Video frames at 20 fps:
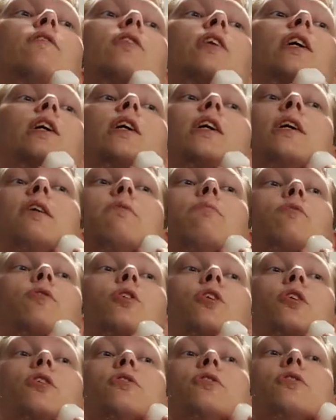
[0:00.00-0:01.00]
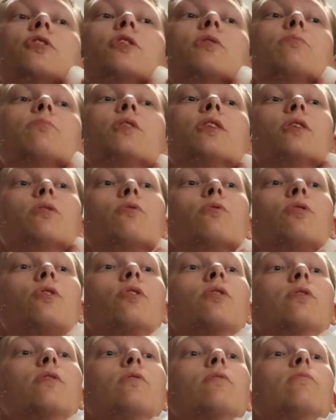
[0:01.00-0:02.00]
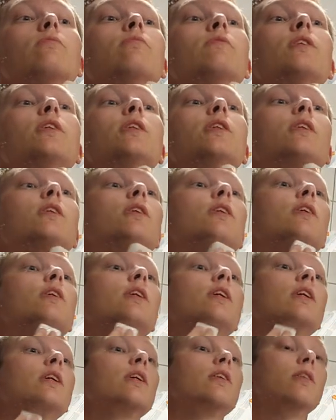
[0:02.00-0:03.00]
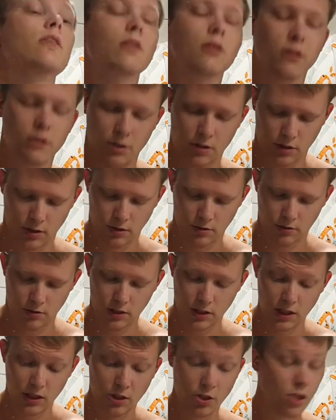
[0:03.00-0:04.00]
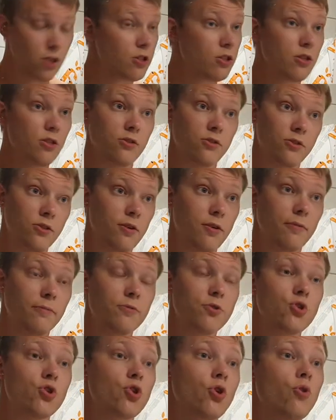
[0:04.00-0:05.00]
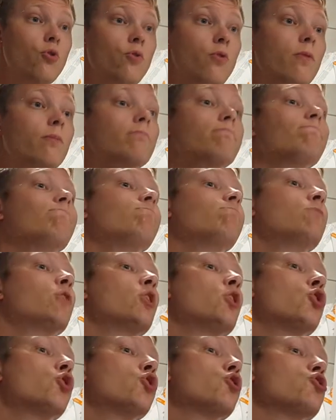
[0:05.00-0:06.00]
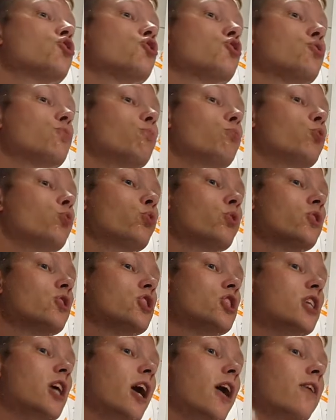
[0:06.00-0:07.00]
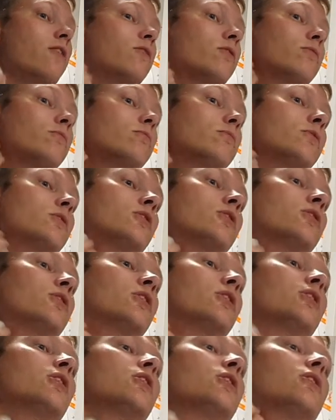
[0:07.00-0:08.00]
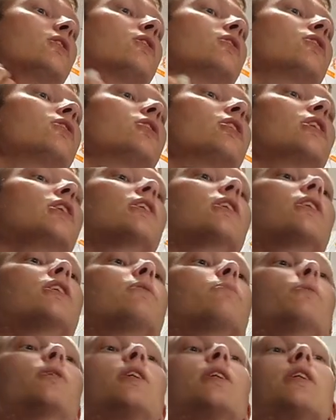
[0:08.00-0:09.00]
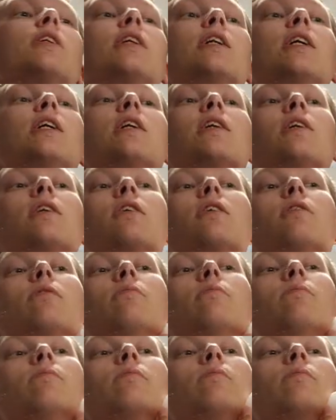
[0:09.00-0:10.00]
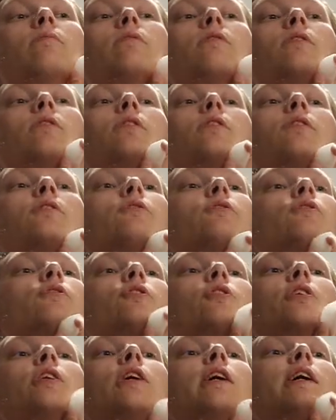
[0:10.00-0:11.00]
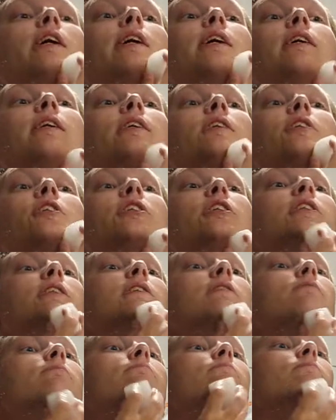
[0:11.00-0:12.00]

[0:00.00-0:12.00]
uh, done something wrong and uh, it doesn't. So, smooth shape. Checking my neck, under uh, the chin